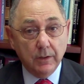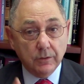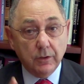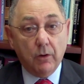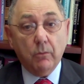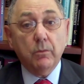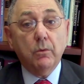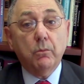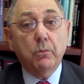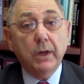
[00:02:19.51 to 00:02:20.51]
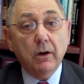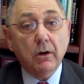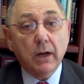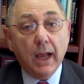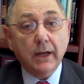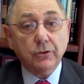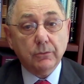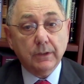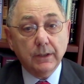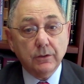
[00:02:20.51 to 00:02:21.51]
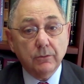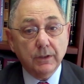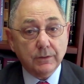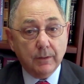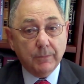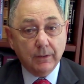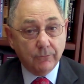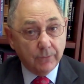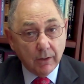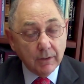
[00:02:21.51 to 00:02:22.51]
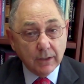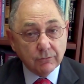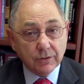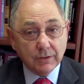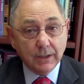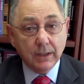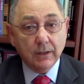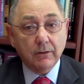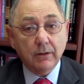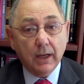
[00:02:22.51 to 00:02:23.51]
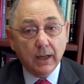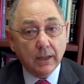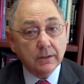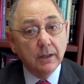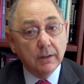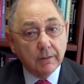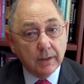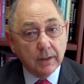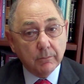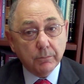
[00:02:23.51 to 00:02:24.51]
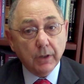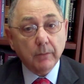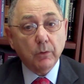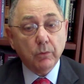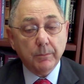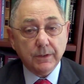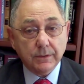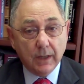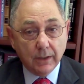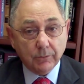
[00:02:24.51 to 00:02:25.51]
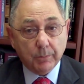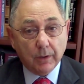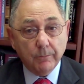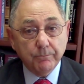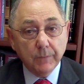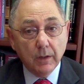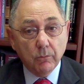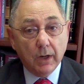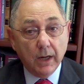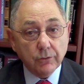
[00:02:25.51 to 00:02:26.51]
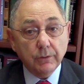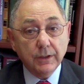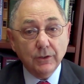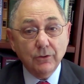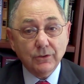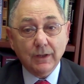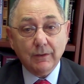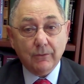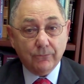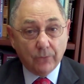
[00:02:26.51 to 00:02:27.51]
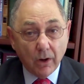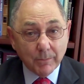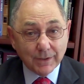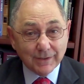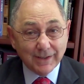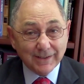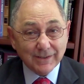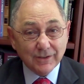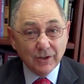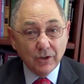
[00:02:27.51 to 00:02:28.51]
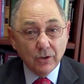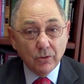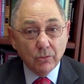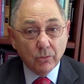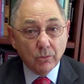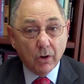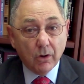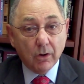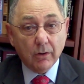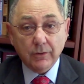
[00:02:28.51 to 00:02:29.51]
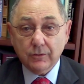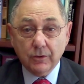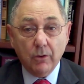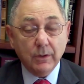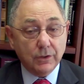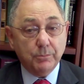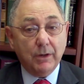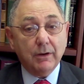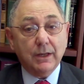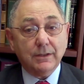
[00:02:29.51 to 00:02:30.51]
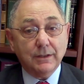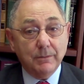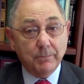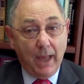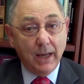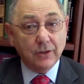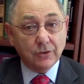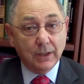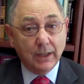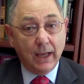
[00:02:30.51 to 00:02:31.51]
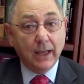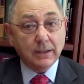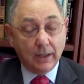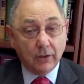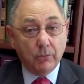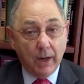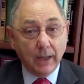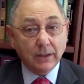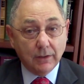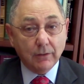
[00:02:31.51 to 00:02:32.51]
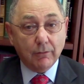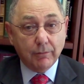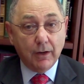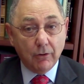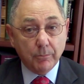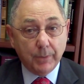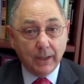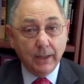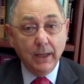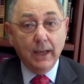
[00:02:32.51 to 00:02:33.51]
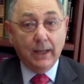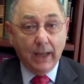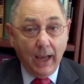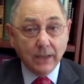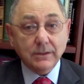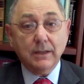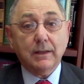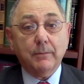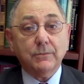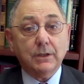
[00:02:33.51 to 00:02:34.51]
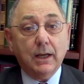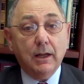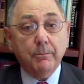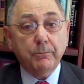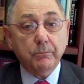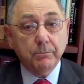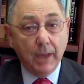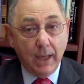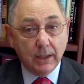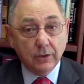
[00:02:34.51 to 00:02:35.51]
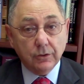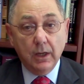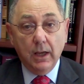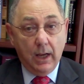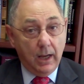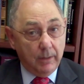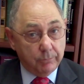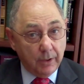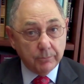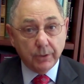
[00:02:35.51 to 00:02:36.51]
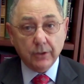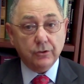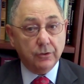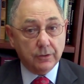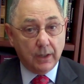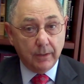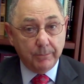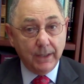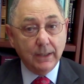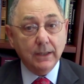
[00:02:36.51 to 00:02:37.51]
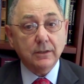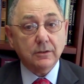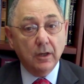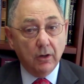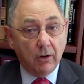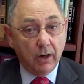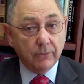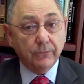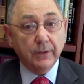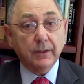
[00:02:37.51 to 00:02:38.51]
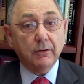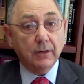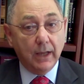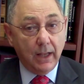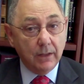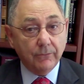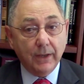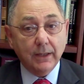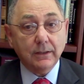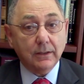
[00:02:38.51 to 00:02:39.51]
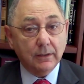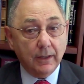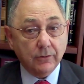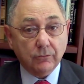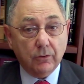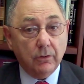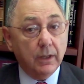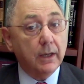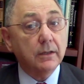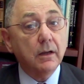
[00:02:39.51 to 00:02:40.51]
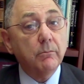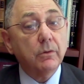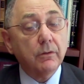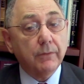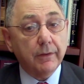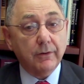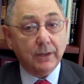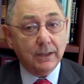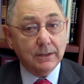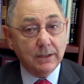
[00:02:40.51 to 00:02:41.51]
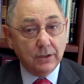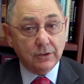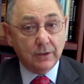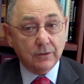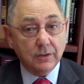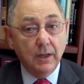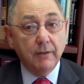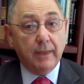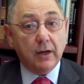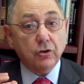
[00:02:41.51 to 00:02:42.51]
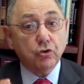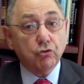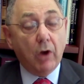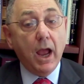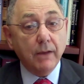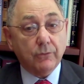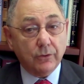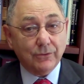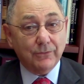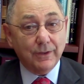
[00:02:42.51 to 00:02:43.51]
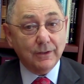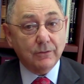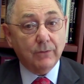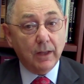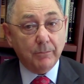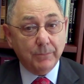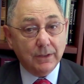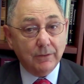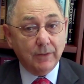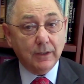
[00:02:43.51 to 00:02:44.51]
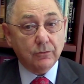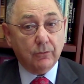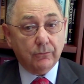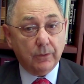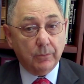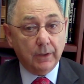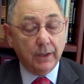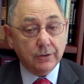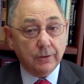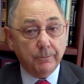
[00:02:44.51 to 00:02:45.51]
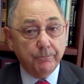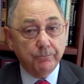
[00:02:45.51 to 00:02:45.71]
So we are actually doing something very interesting here at the Brigham and Women's Hospital. We're actually using the pharmacists who are so experienced in managing anticoagulant therapy and asking them to help manage high blood pressure, diabetes, heart failure, elevated cholesterol, and a number of other conditions that are drivers for the development of atrial fibrillation.